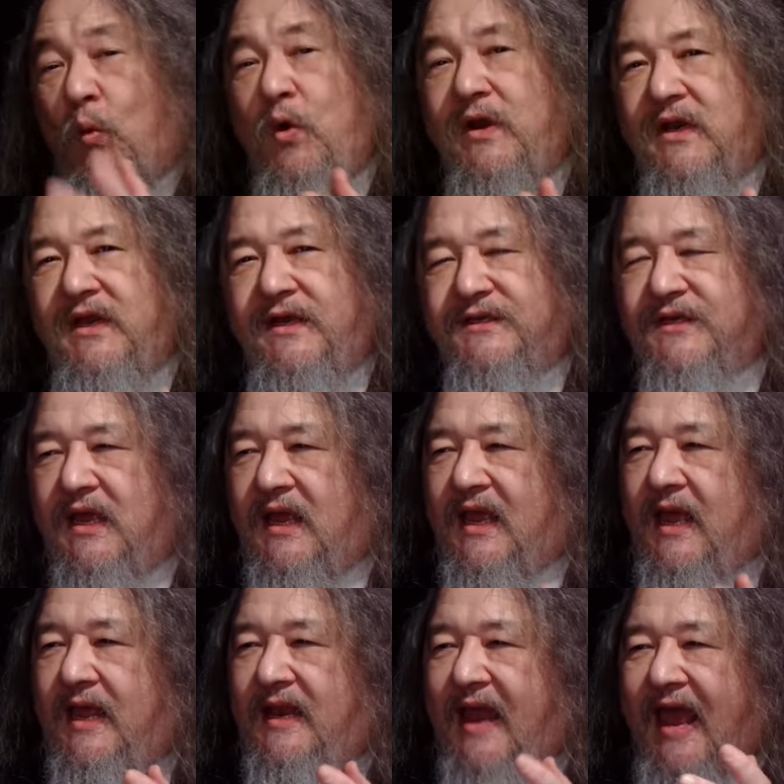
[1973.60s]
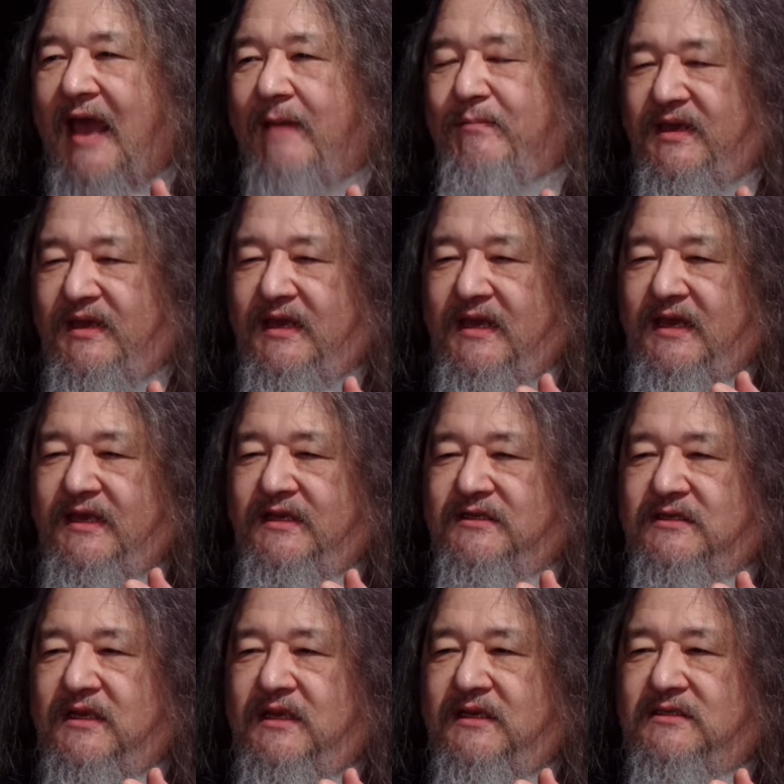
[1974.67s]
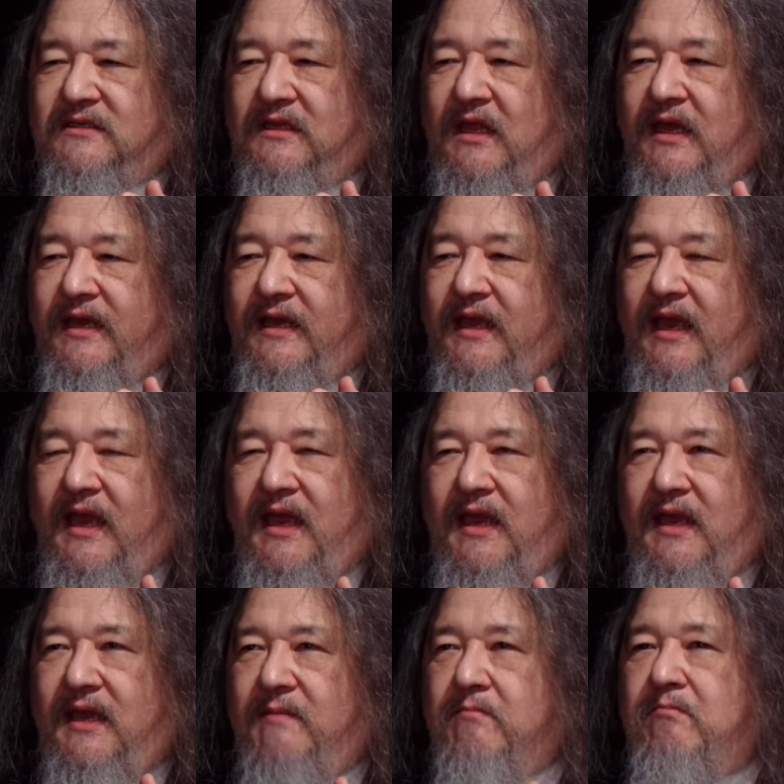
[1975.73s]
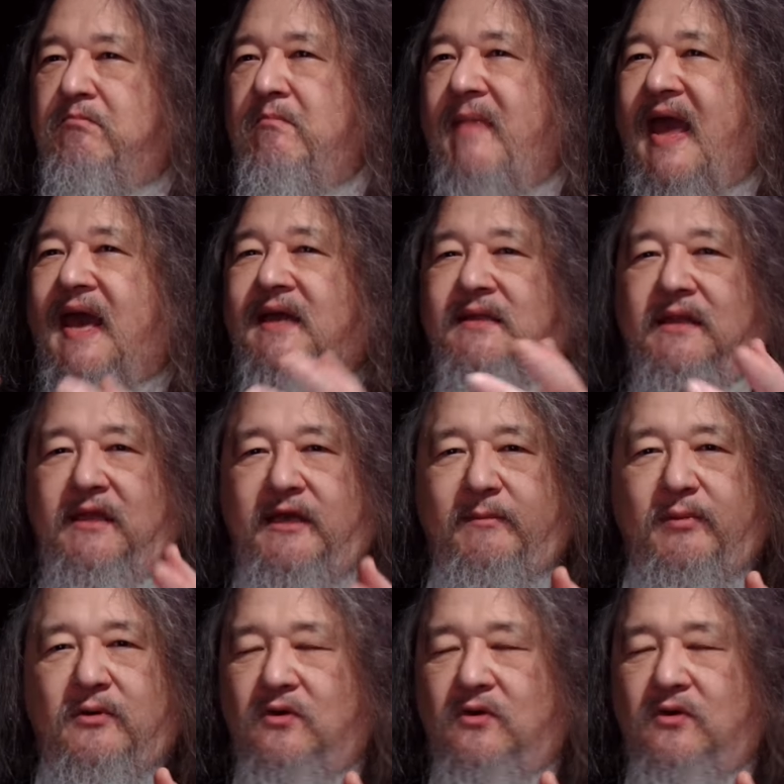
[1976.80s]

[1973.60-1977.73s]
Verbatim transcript: what it is. An appy is is like a Mad Lib,